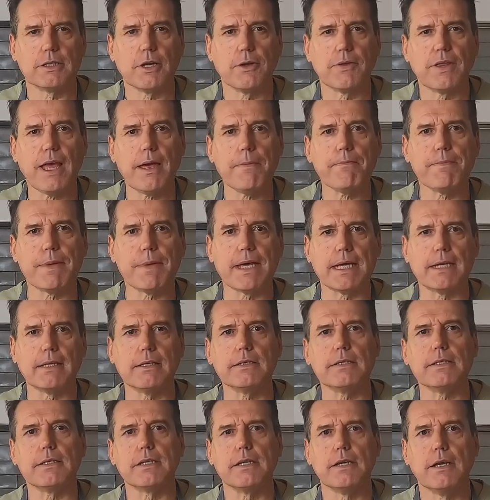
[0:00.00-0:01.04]
So that
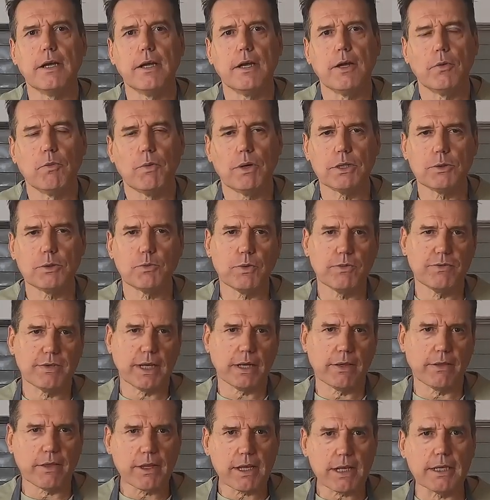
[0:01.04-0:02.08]
means once we've
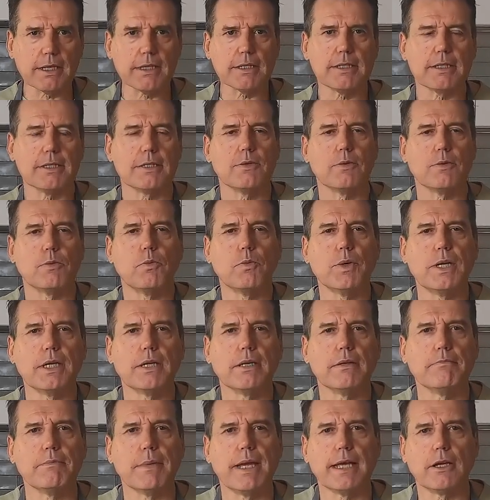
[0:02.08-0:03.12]
done this, we
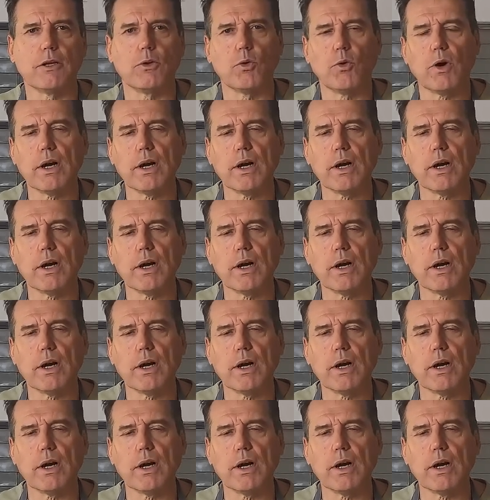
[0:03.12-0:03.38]
can make